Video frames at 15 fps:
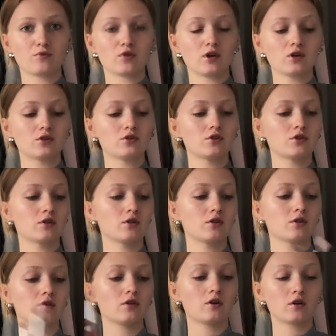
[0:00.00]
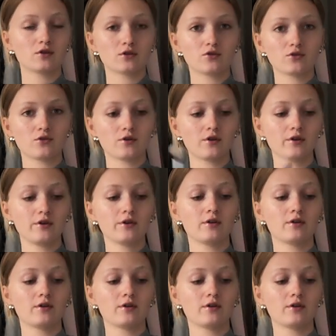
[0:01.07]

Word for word: brush, contour,